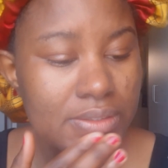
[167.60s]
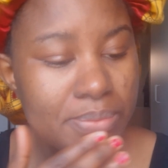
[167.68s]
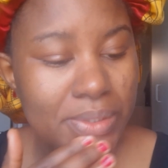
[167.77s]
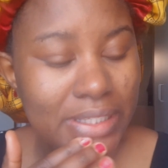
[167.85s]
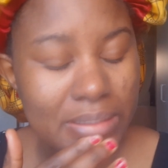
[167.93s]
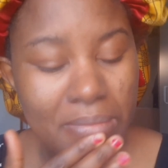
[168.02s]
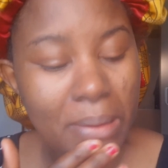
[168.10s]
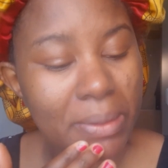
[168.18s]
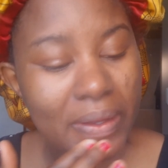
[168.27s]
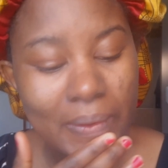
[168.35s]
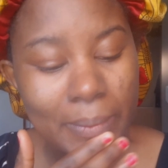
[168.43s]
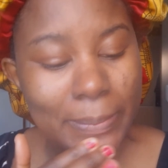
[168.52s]
begin my
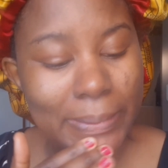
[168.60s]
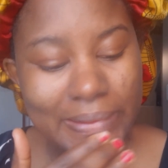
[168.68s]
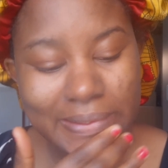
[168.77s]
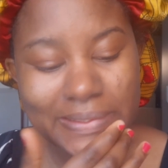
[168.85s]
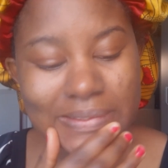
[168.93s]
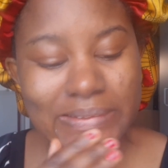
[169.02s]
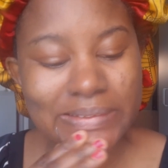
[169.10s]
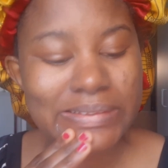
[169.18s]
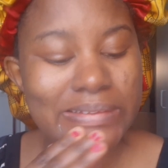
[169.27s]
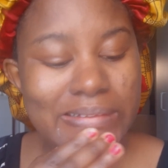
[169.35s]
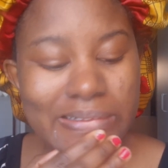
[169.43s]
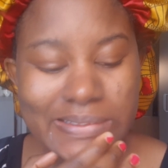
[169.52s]
makeup.
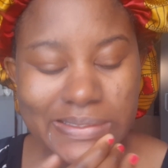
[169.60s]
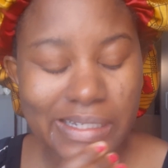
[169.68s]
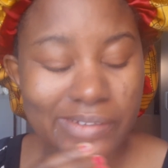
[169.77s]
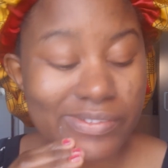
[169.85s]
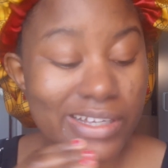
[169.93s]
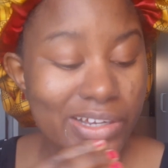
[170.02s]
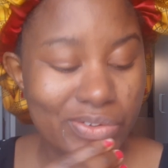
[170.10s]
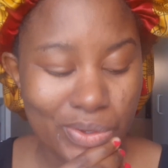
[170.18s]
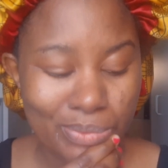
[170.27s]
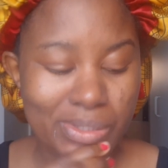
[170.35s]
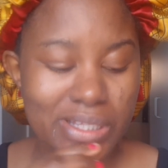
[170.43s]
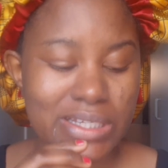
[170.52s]
So after I
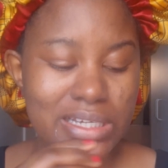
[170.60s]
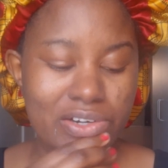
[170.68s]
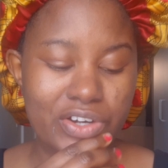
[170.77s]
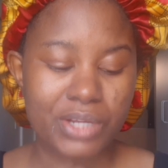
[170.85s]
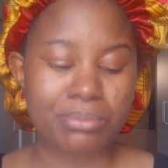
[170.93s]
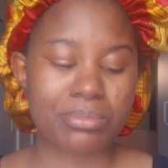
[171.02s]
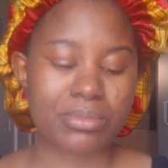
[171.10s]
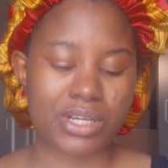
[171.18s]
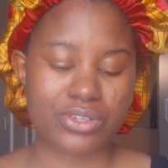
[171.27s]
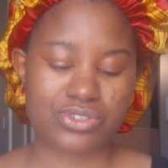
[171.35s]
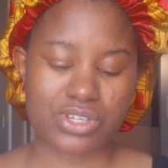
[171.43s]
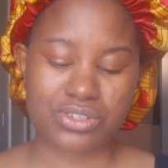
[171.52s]
rub the cream, I
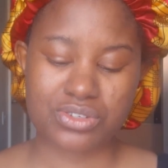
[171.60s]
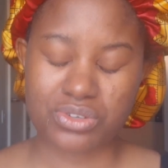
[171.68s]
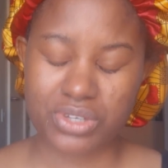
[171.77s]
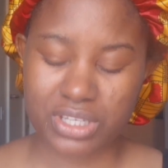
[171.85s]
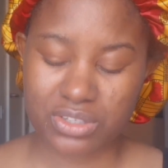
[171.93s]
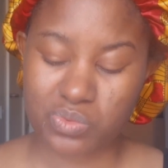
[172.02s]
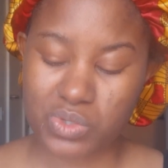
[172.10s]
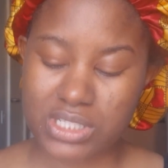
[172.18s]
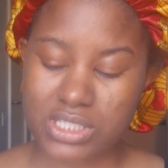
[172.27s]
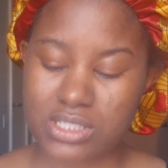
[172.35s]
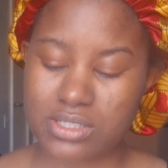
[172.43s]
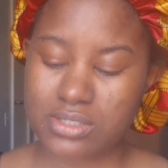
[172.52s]
usually go in
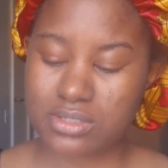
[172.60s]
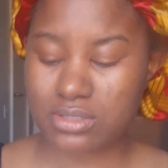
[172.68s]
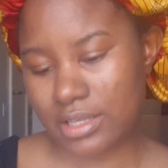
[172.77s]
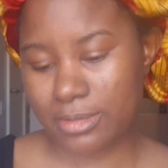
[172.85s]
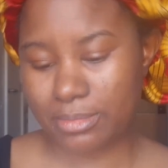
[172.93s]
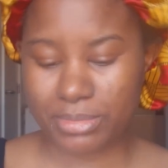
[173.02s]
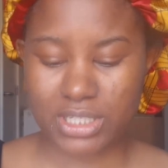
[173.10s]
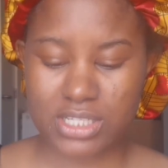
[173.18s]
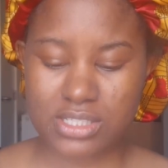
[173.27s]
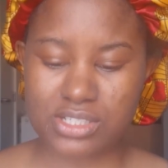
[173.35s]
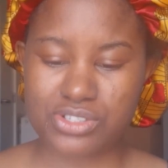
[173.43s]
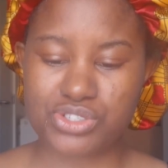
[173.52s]
with
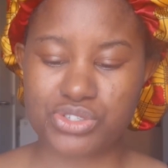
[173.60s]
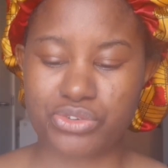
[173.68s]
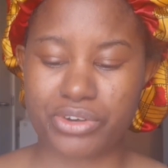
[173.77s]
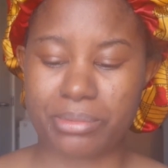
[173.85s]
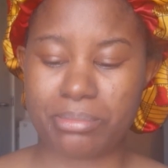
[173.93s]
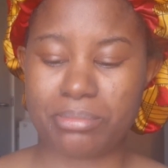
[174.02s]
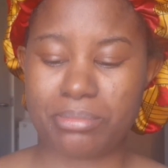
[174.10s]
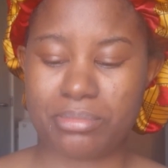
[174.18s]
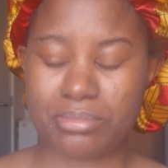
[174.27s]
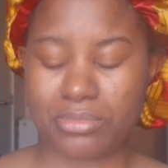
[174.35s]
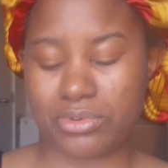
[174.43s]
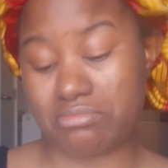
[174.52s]
Illuminating Skin
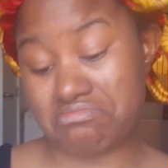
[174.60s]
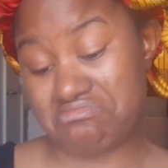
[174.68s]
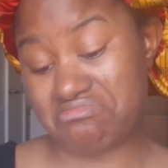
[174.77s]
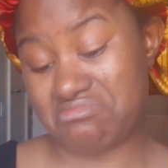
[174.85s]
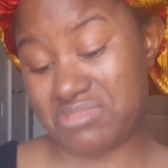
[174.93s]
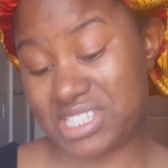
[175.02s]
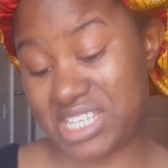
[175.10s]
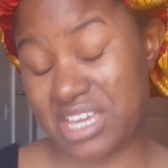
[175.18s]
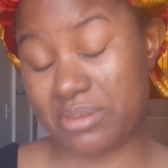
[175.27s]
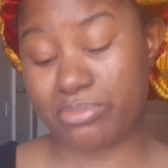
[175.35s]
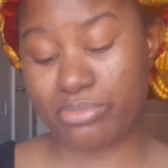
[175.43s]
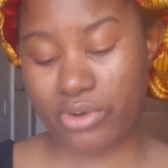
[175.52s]

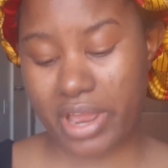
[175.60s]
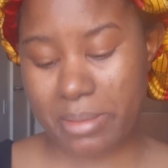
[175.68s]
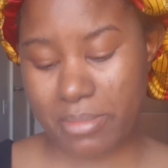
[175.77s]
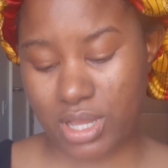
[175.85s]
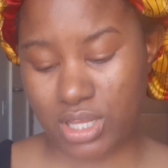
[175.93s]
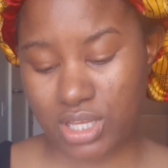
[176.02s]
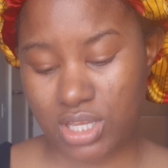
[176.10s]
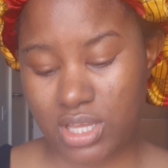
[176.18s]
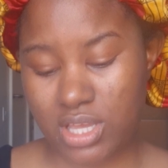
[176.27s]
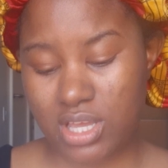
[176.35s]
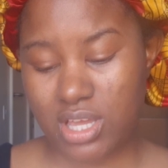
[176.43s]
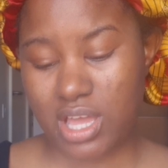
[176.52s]
Primer.
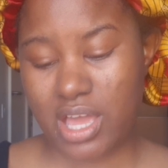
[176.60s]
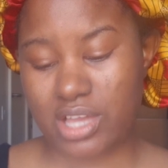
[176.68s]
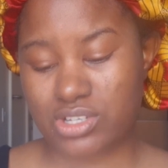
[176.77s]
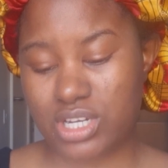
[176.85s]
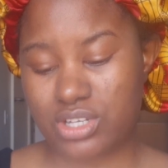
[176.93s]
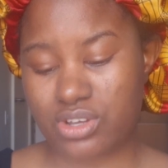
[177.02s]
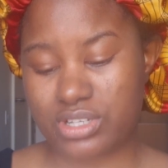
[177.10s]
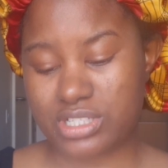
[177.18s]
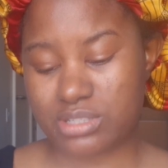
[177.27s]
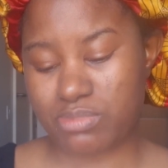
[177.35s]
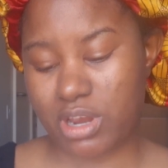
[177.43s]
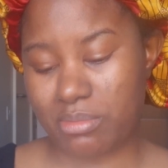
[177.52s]
I actually got
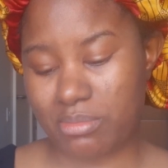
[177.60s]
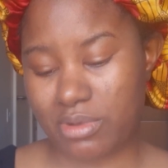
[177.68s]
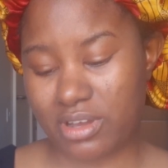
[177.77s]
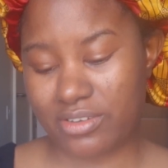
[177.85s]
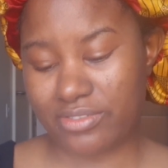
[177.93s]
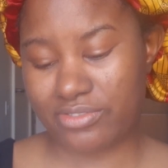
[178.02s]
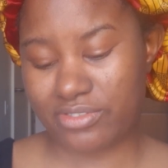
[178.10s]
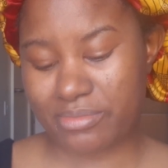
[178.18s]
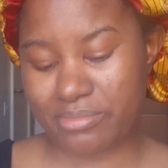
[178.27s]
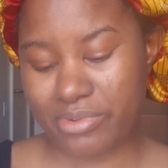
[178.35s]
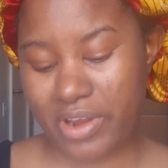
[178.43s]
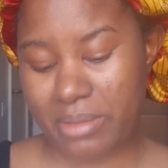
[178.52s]
this primer
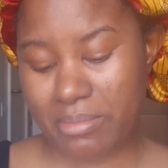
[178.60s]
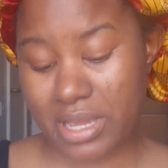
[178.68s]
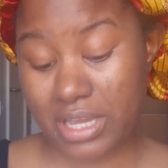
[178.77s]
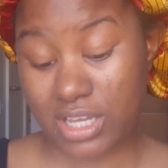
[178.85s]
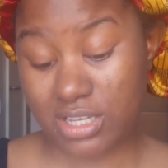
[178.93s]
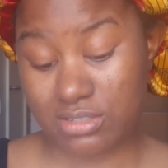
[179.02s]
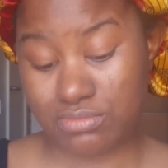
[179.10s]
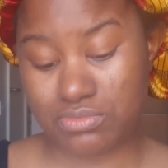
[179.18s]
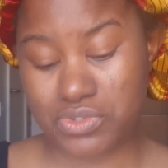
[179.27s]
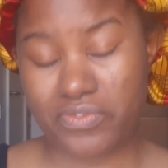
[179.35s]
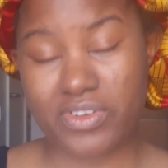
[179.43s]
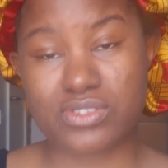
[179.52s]
from Primark.
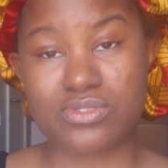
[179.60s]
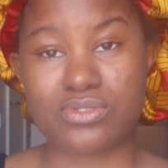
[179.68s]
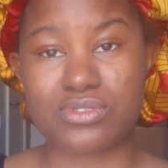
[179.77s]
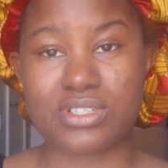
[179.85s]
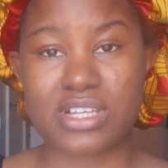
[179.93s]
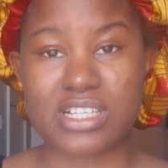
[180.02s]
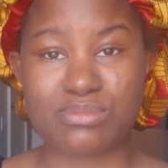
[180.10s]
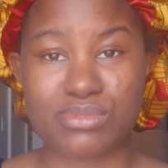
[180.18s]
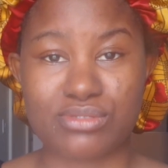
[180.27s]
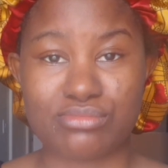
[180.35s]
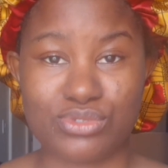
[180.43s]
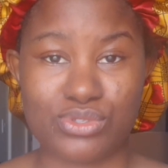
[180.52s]
So far so good, that's
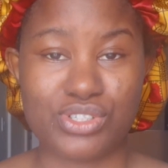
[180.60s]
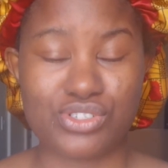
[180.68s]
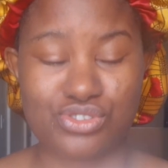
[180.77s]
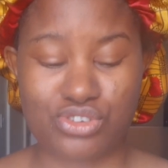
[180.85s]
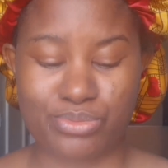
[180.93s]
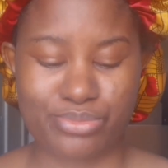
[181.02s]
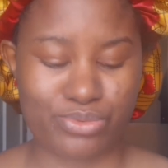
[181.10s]
been doing the job